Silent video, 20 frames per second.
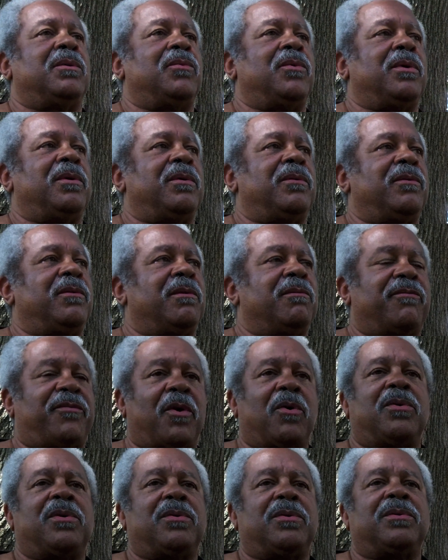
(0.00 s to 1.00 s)
were
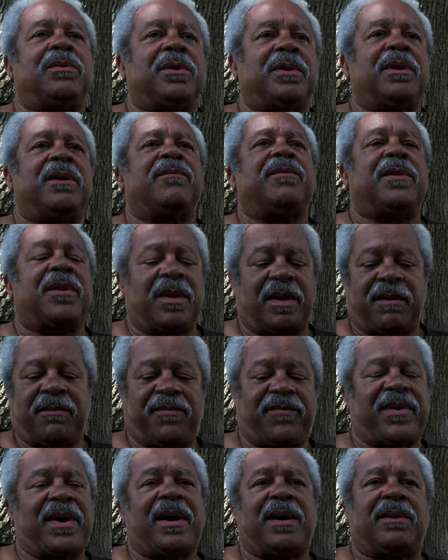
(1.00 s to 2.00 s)
vocal and everything, they
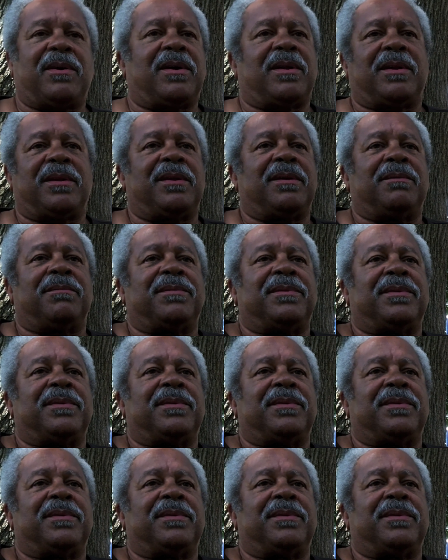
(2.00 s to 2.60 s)
fired all of them.